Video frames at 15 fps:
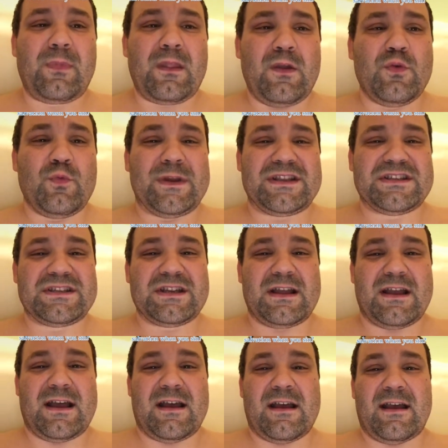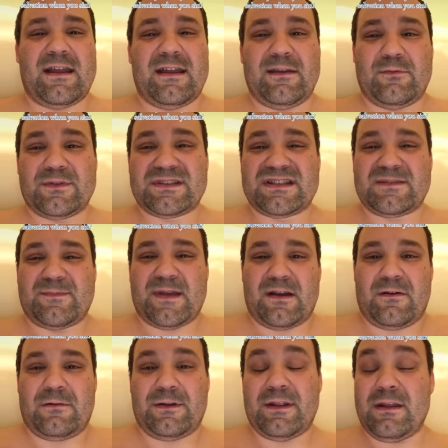which it was
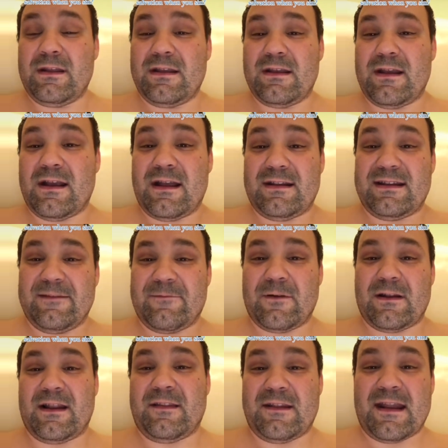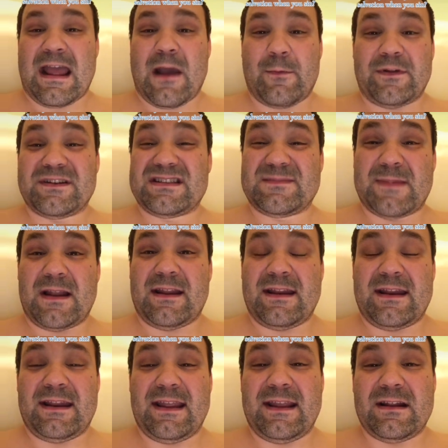spelled differently than how we'd spell it
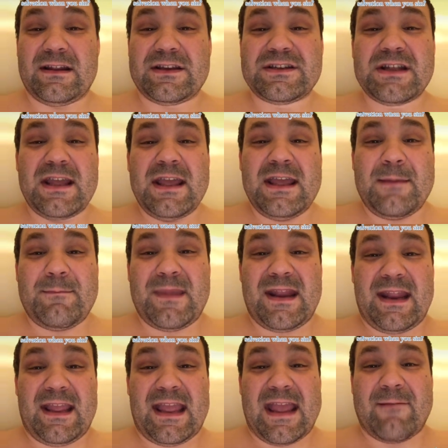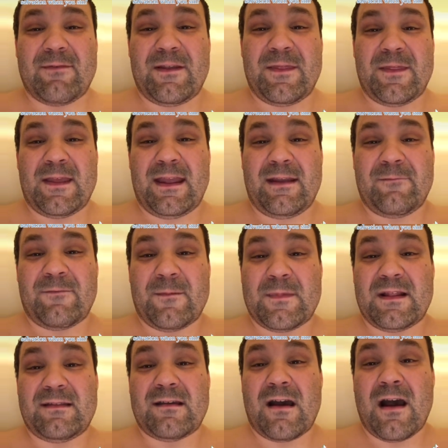in English, meaning everything from
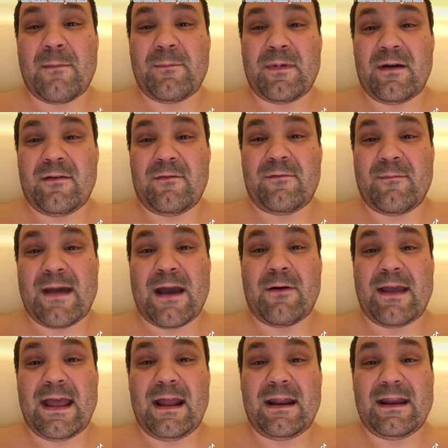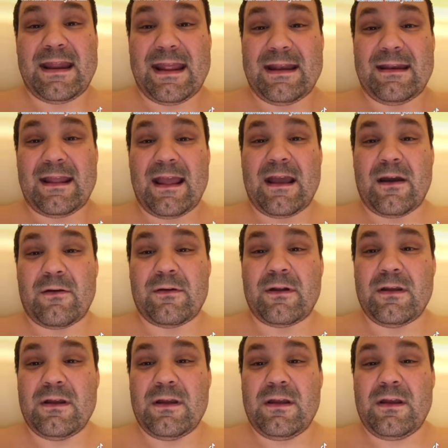the top of Mount Helen and down,
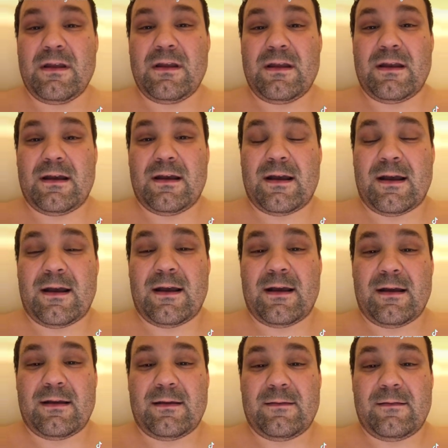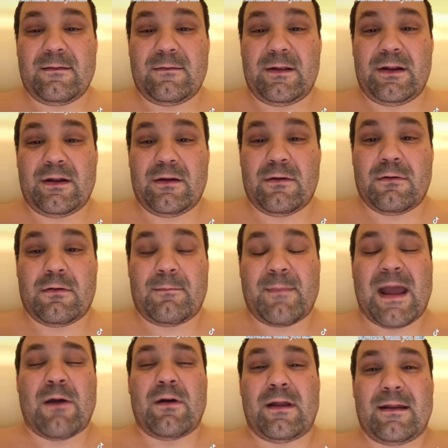or
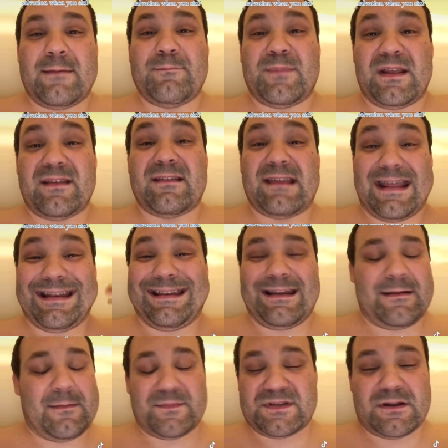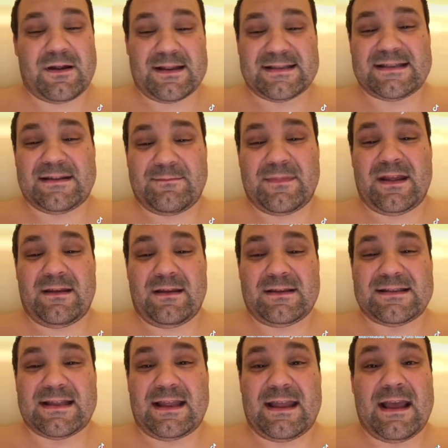Mount Olympus, and I'm sorry, I said
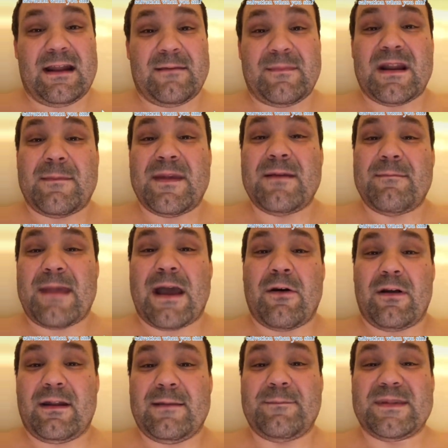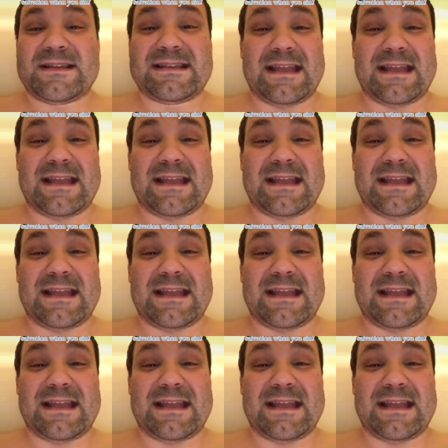St. Helen, but I meant Mount Olympus